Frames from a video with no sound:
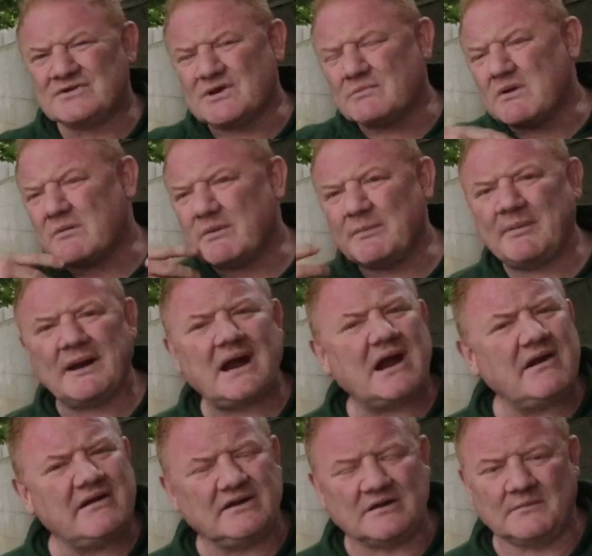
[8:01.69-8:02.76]
So we're
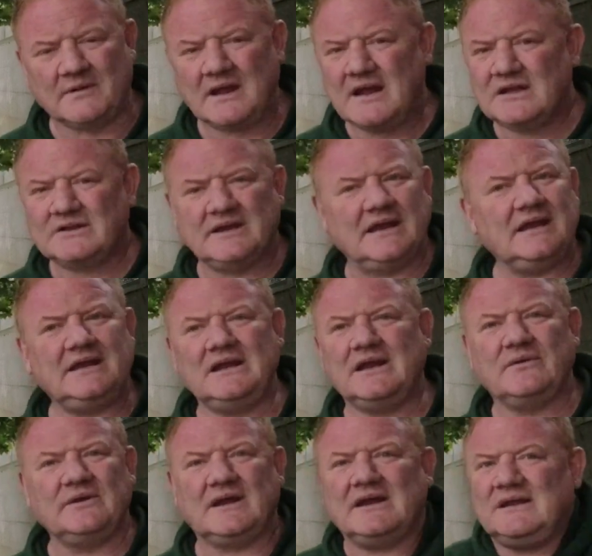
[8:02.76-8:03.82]
preparing them.
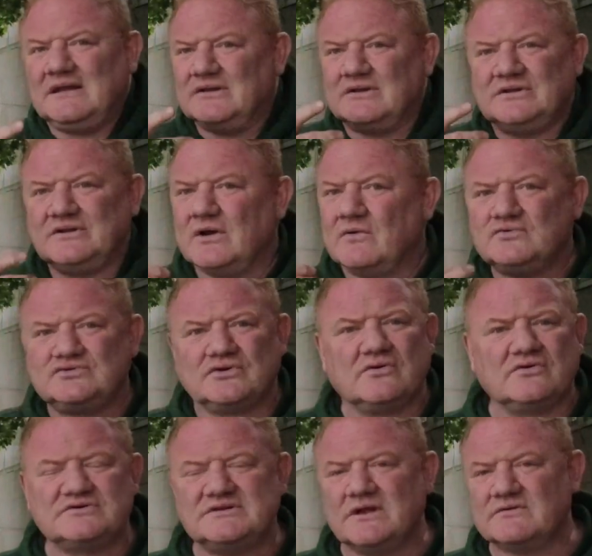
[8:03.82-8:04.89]
You know, no
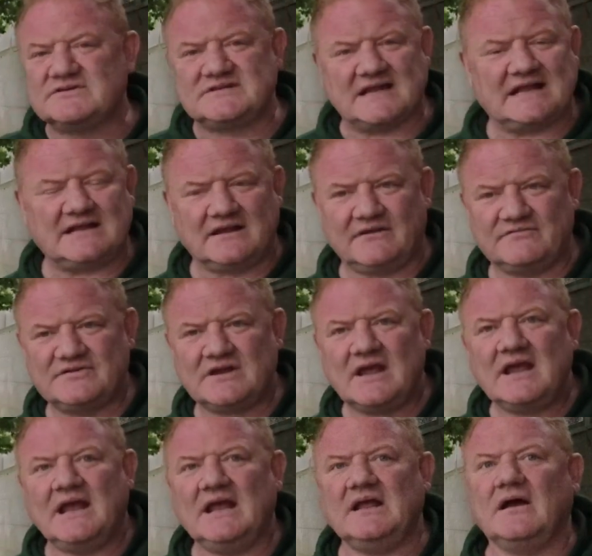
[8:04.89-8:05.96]
drugs, no sedatives.
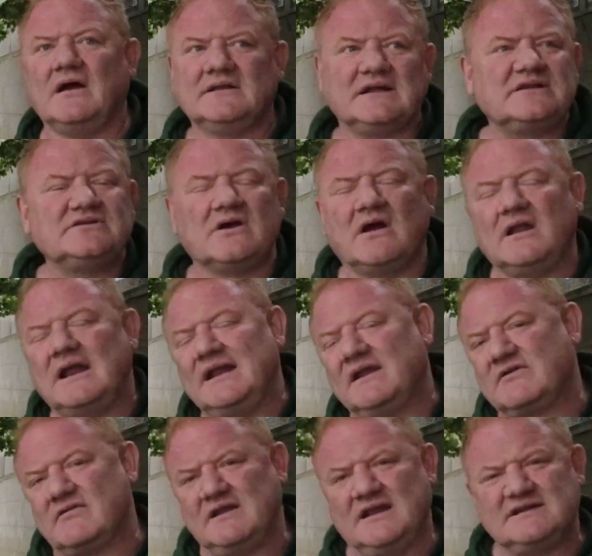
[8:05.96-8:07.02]
That's all
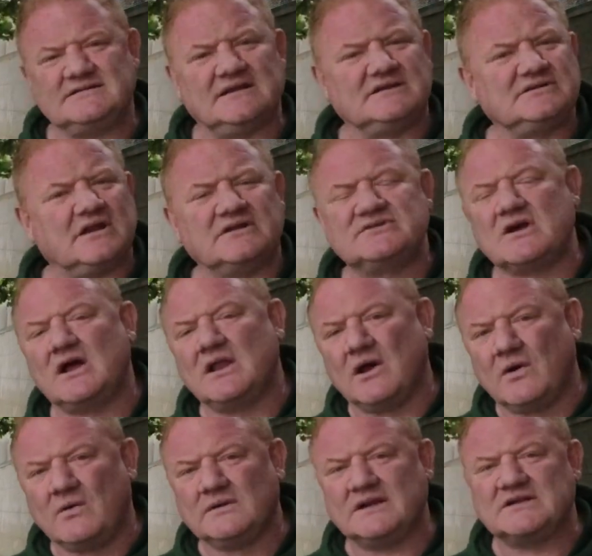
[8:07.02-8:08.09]
anachronistics. It's all
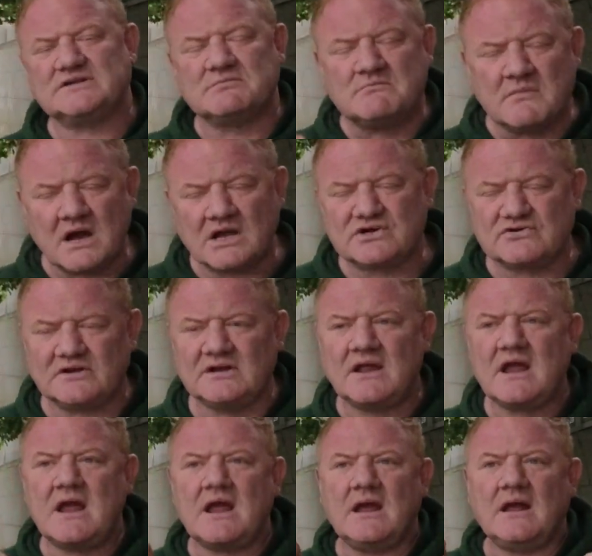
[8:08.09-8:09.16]
old. It's modern.
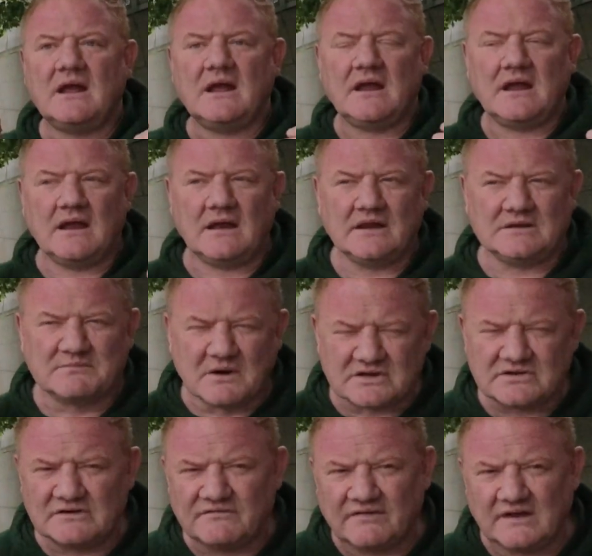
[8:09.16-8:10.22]
It's
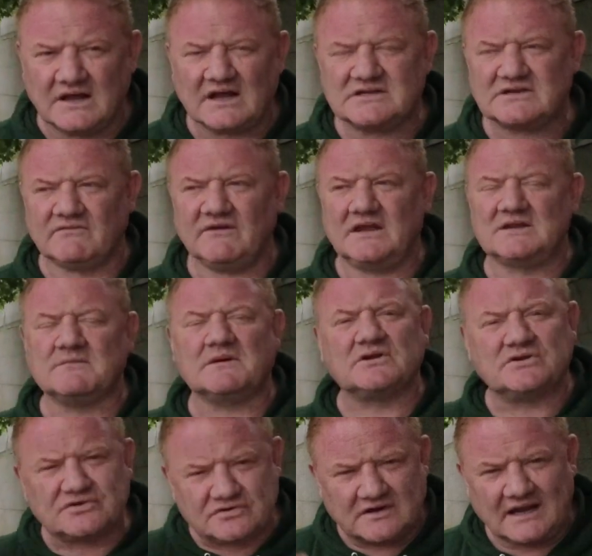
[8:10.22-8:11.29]
modern philosophy. It's
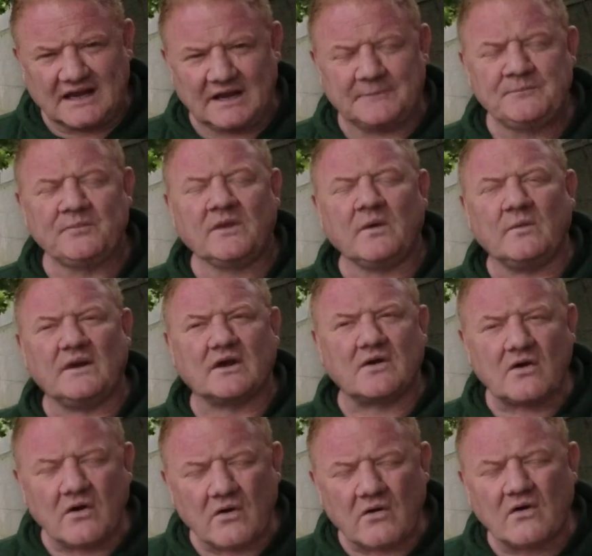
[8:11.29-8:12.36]
modern training. But the
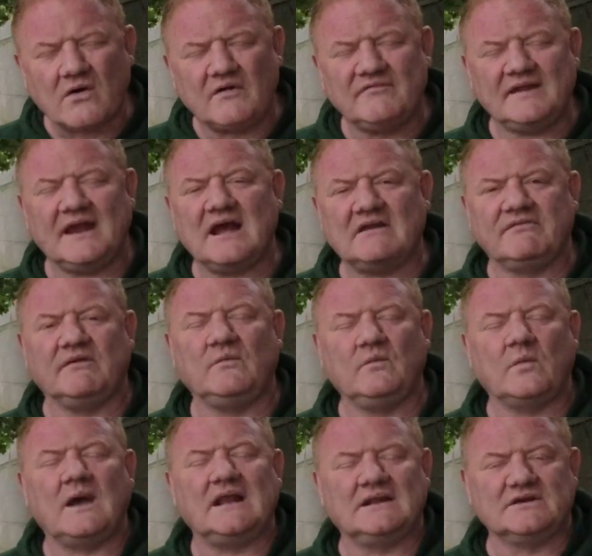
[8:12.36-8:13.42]
core of the
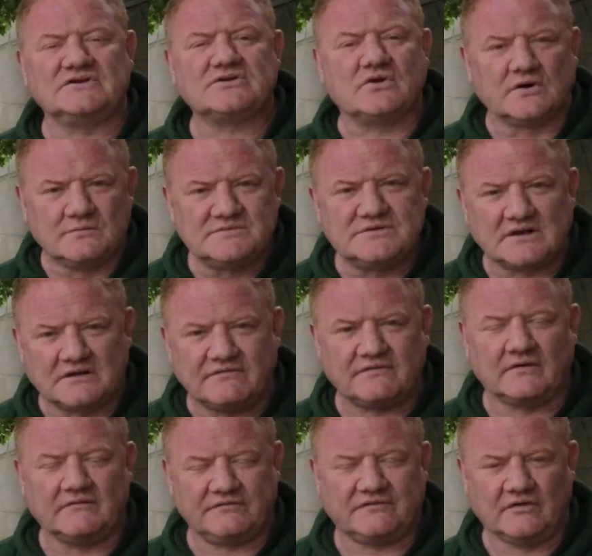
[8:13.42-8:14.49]
elephant wellness comes to the
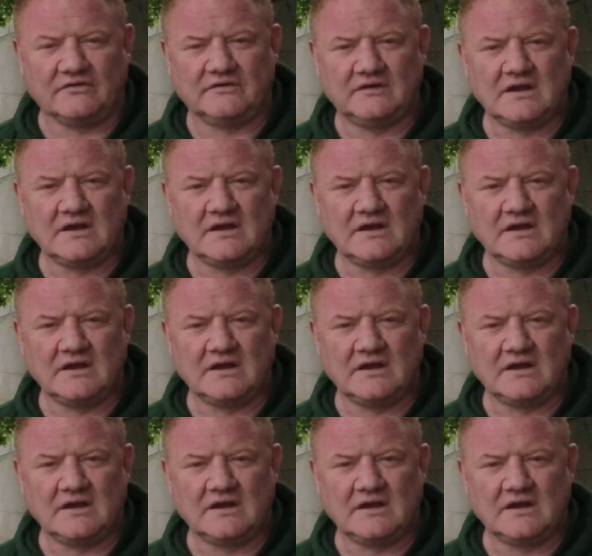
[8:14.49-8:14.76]
front.